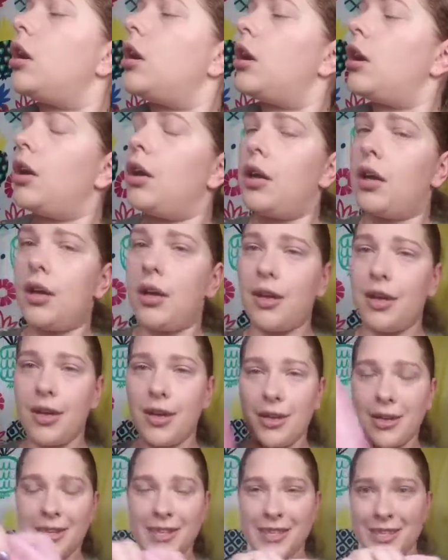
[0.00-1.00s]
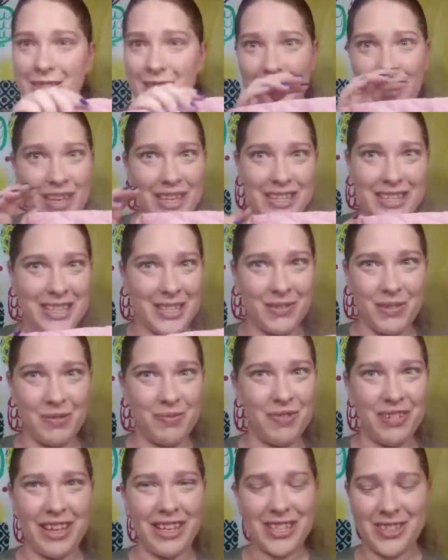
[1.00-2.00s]
So let's see what
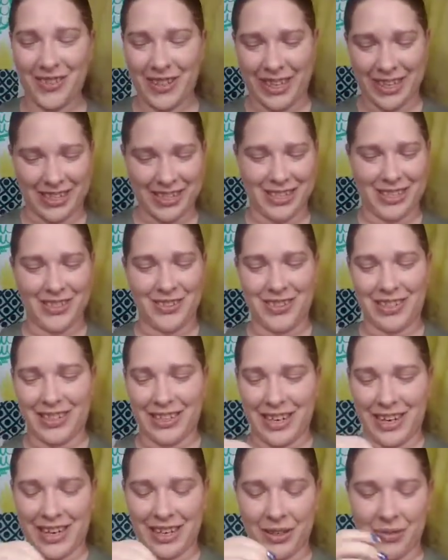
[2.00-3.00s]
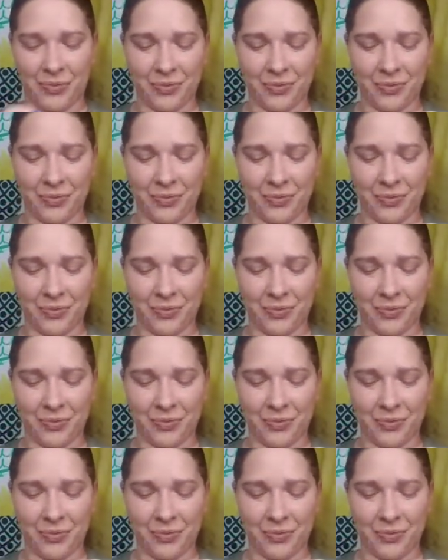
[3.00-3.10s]
blush we get to do today.